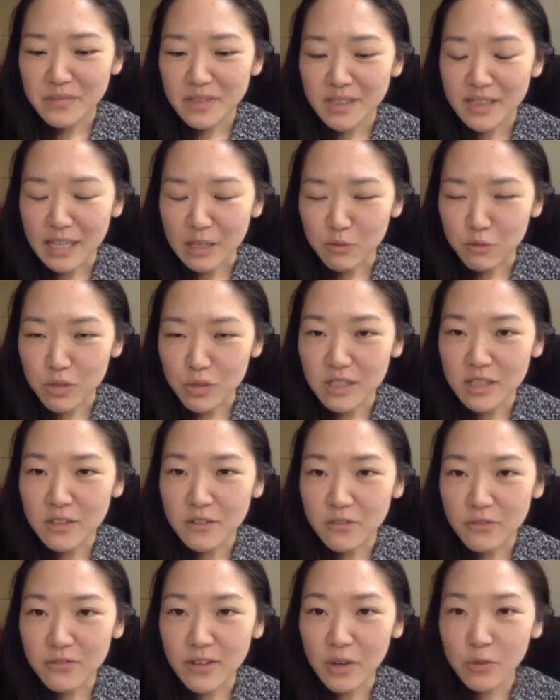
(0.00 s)
like really
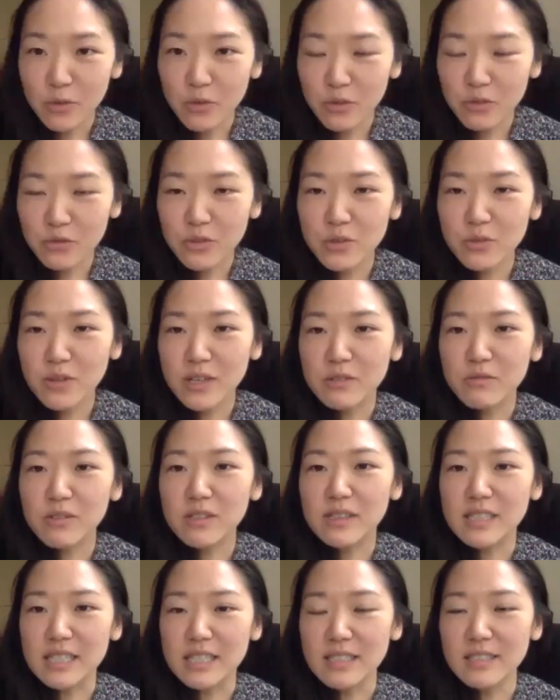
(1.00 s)
felt through and
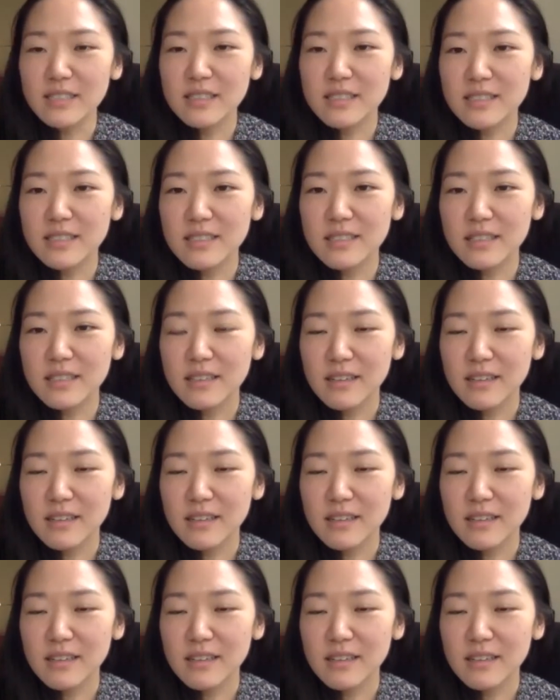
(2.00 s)
released.